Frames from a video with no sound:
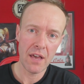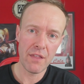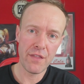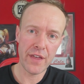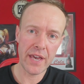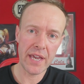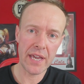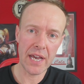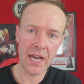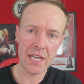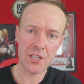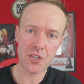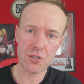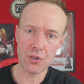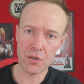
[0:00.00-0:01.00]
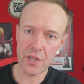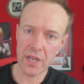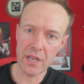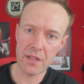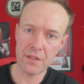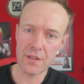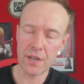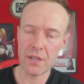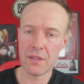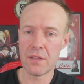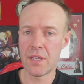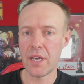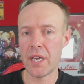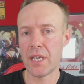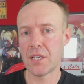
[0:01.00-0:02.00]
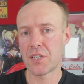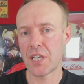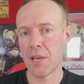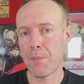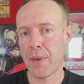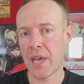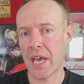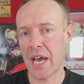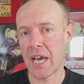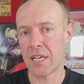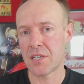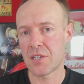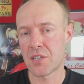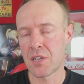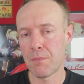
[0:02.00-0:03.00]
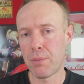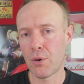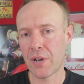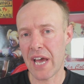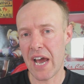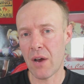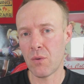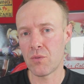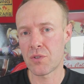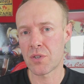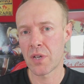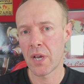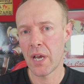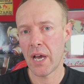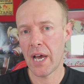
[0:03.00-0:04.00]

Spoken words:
the study that the CPS put out